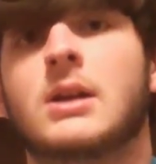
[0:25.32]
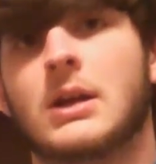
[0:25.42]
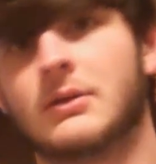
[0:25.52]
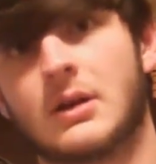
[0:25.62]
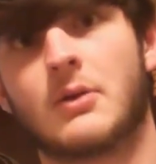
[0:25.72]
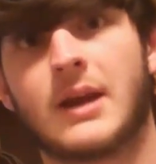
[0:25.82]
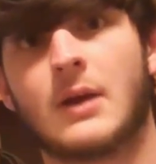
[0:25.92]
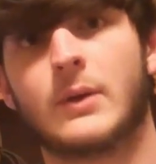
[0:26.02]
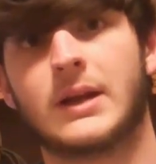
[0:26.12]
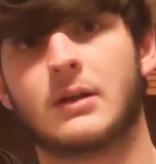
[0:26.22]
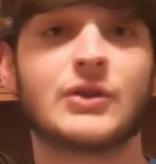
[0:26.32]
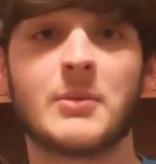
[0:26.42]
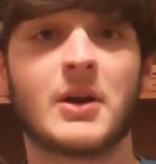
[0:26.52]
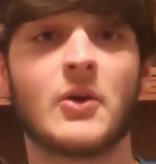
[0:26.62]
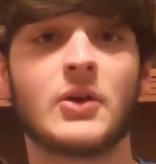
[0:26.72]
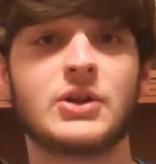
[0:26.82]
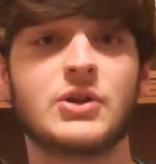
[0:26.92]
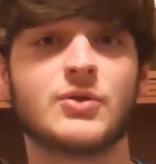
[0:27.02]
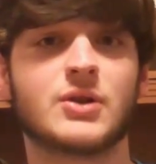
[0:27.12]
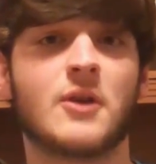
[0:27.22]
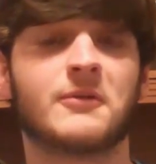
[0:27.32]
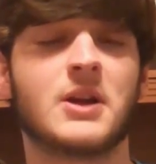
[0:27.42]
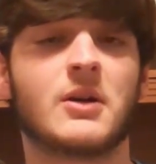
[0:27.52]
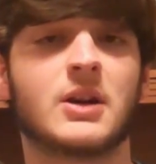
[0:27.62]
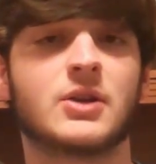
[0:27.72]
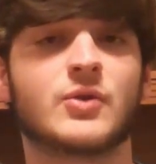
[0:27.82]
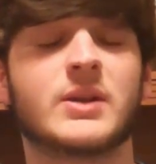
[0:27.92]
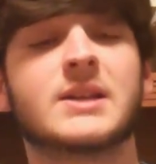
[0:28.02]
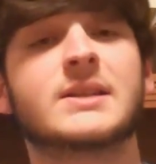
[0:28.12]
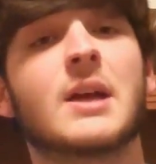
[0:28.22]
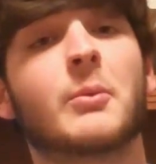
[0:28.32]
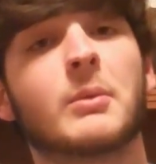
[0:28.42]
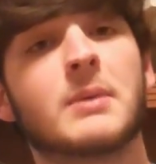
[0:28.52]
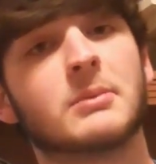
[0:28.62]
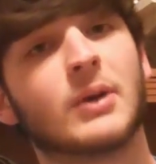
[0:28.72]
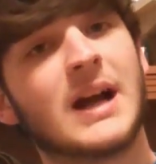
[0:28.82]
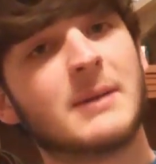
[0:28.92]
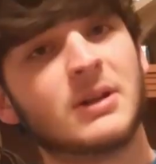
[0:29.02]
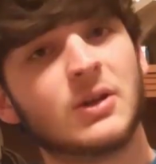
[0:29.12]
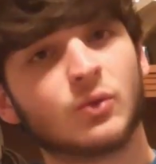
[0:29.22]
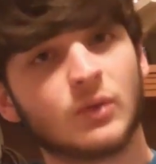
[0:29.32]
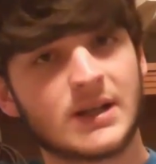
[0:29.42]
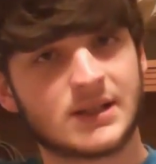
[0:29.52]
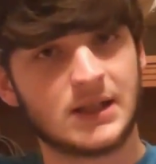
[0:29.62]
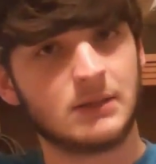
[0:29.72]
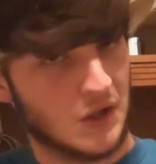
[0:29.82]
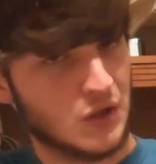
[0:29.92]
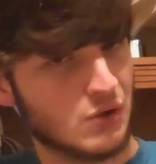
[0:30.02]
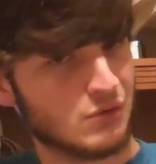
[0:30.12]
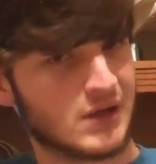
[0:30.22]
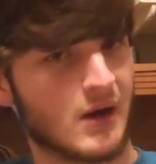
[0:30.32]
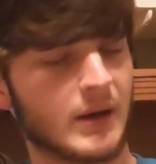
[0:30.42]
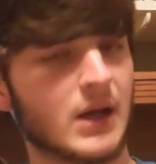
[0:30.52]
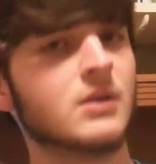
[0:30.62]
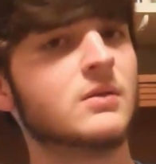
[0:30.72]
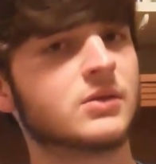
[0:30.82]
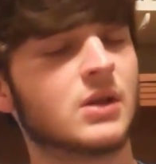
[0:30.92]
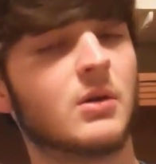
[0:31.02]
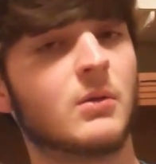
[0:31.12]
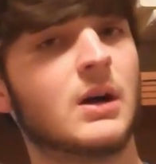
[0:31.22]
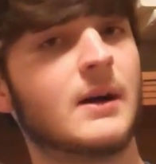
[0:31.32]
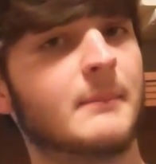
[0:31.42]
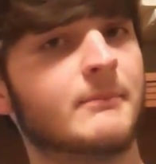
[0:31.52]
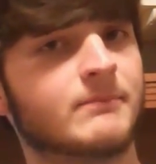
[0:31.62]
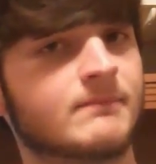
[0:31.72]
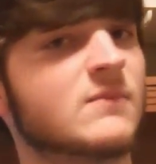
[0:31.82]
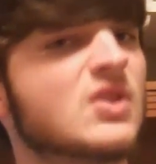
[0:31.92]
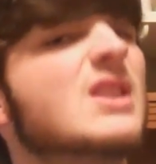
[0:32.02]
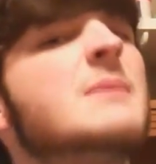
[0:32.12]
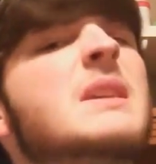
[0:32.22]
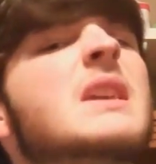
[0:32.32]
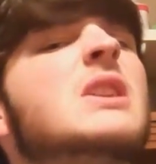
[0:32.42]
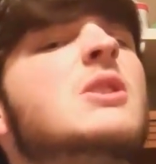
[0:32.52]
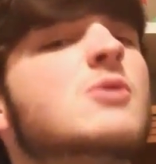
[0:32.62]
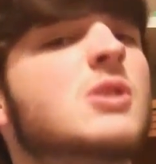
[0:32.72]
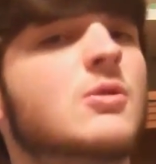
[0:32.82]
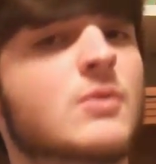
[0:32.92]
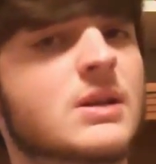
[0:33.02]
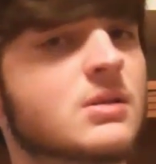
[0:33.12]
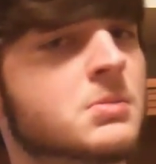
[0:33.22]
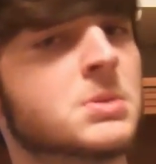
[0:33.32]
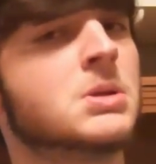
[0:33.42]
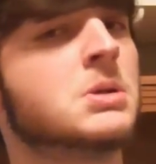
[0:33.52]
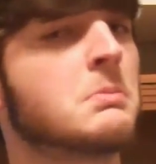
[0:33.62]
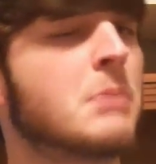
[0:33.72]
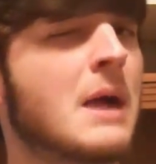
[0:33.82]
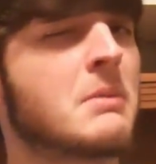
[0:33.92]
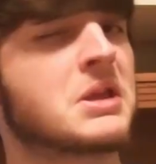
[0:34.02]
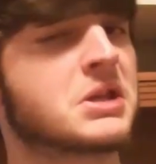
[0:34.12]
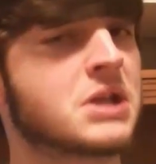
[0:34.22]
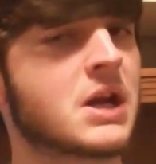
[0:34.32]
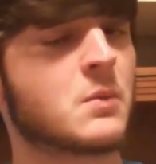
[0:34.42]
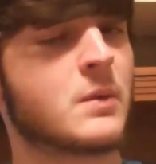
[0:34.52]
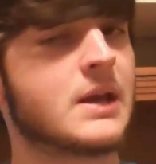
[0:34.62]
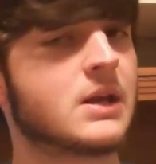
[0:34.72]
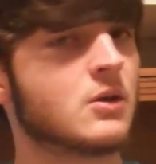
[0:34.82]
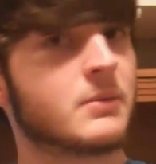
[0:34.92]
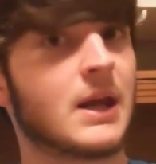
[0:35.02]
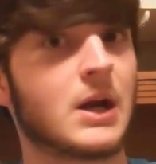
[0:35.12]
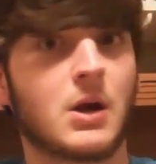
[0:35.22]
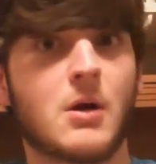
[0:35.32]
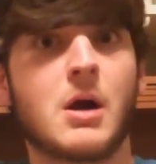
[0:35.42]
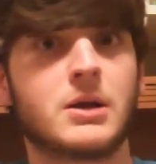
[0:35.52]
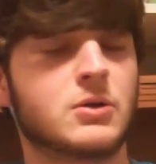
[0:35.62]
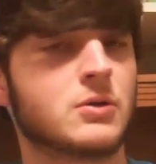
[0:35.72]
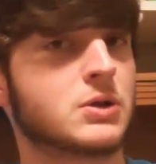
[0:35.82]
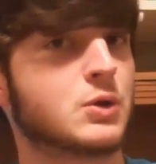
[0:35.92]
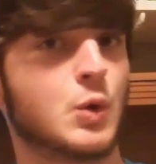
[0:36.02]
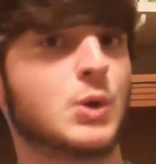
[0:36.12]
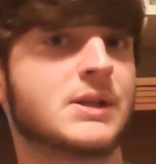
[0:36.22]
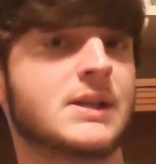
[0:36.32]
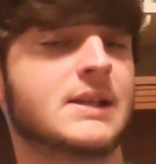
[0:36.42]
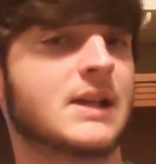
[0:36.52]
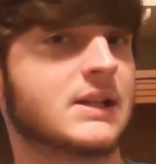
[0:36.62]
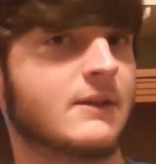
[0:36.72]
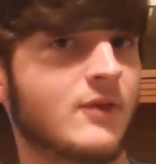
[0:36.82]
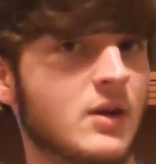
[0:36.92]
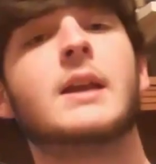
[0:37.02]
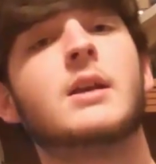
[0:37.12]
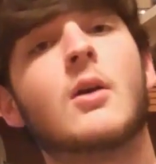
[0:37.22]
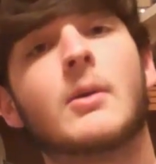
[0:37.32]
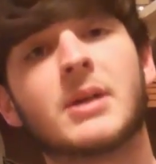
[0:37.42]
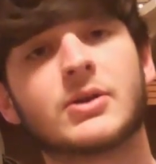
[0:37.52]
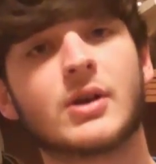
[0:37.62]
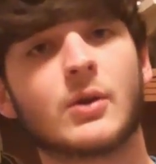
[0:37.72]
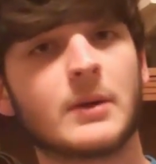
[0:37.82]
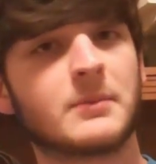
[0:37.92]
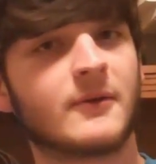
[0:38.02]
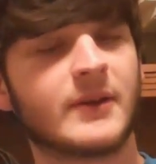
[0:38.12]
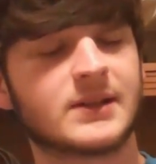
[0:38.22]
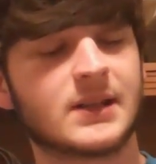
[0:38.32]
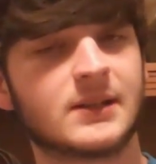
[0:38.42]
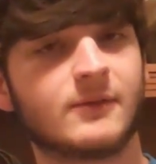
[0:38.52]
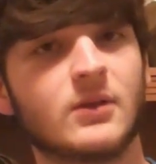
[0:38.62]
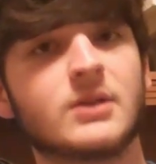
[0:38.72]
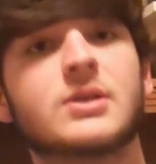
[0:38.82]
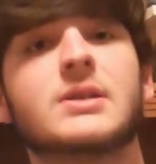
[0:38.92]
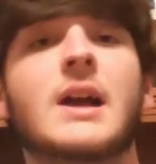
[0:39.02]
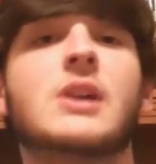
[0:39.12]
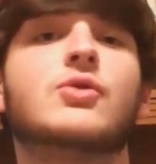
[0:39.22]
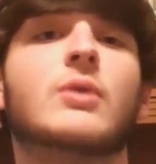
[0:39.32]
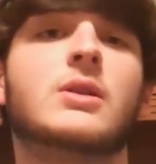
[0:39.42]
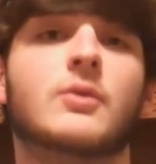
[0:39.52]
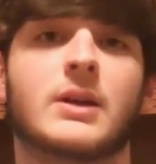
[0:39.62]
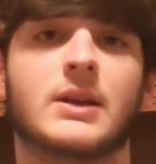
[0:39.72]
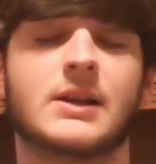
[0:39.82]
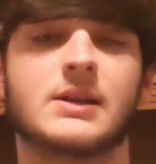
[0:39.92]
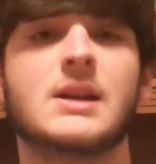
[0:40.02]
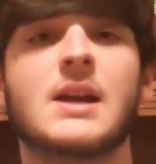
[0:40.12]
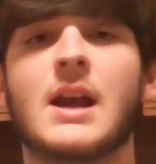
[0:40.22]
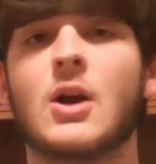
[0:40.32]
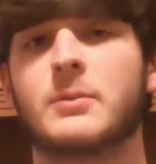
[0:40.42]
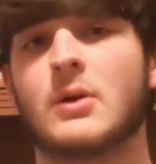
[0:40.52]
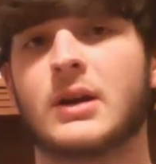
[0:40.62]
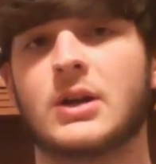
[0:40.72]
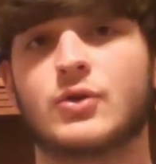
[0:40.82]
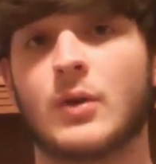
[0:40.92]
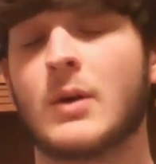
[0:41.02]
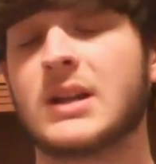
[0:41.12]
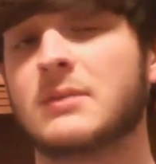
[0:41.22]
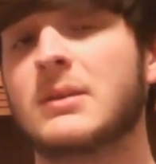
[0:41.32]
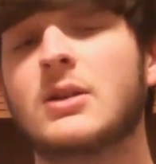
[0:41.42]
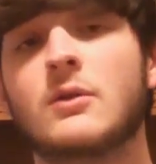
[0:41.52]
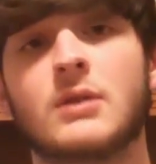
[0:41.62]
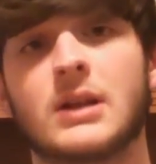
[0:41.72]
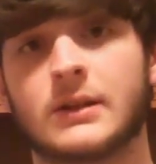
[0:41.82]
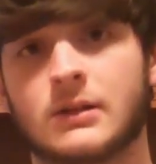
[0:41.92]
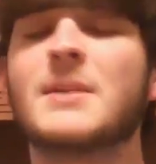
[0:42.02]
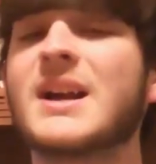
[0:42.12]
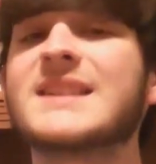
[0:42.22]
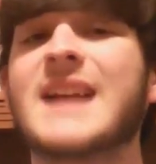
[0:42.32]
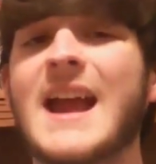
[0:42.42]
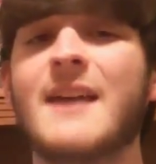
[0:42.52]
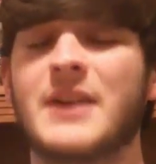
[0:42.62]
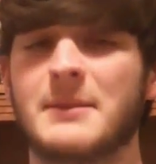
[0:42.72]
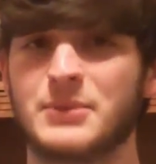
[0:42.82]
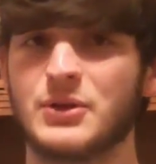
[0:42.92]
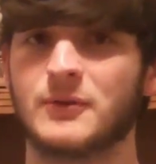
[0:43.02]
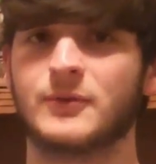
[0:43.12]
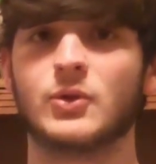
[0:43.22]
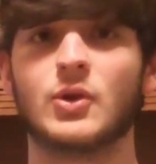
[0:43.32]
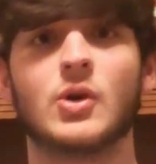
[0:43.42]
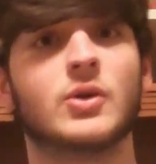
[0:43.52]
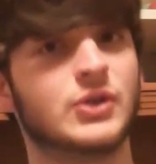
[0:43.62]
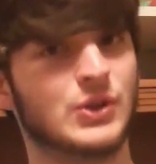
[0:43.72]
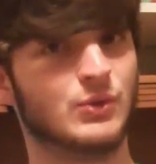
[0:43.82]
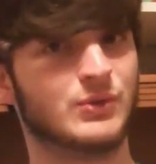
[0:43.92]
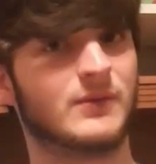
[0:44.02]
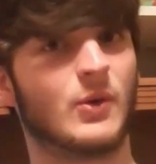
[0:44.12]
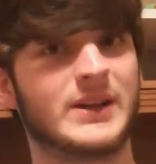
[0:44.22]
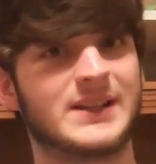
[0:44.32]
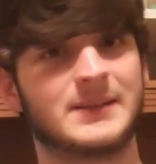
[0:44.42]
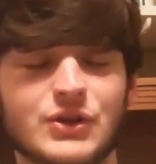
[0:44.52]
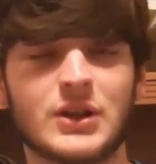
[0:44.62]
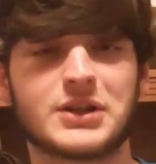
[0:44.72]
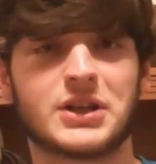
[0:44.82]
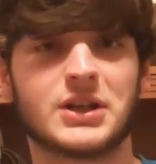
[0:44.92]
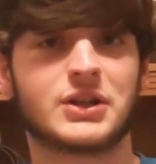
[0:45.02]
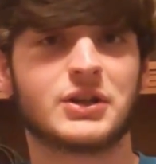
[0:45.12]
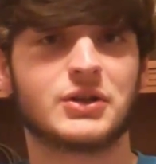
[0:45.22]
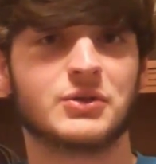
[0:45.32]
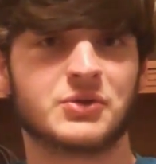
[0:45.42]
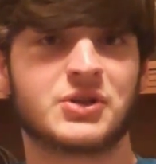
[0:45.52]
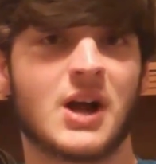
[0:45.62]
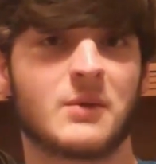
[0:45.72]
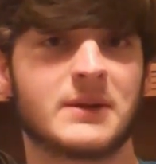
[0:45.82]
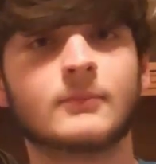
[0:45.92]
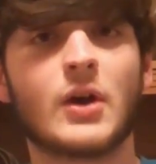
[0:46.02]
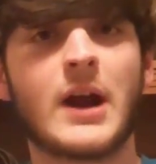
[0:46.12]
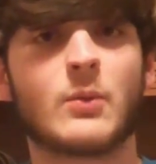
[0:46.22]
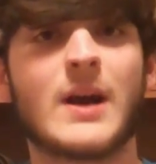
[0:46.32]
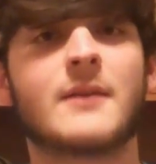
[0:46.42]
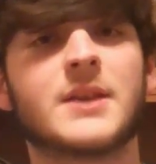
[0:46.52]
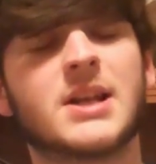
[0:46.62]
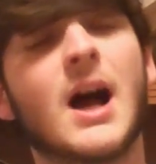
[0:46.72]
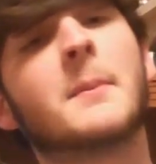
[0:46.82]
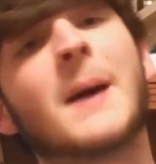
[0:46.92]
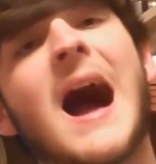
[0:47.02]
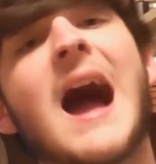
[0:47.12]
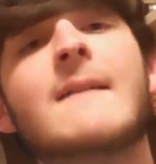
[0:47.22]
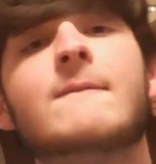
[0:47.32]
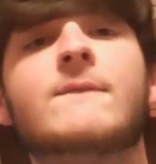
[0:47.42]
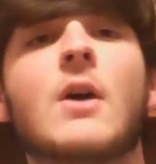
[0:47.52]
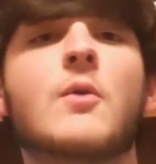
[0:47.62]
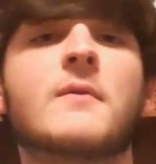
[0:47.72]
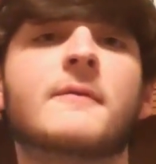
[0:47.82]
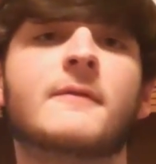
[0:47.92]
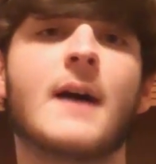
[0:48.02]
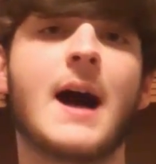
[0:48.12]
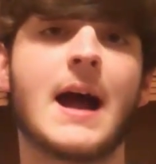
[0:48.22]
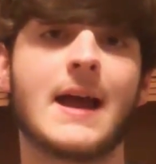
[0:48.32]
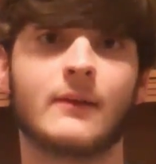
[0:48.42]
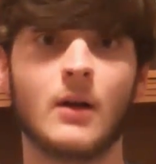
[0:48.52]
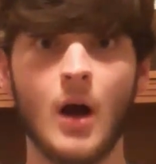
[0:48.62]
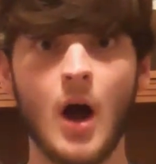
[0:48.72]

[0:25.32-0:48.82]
it was an okay week. So I'm going to go to the news and hopefully y'all can enjoy this. Now remember, I am a little rusty in the news area, so just let me get used to it. By about the second week, you'll be like, God, you're as cool as SXE Phil. And no, I'm not trying to rip off SXE Phil. It's just I enjoy doing this, and I hope y'all can enjoy watching me do this. Because I have that beautiful news voice. So let's get into the news, shall we? Okay, right off the top, iPhone 5.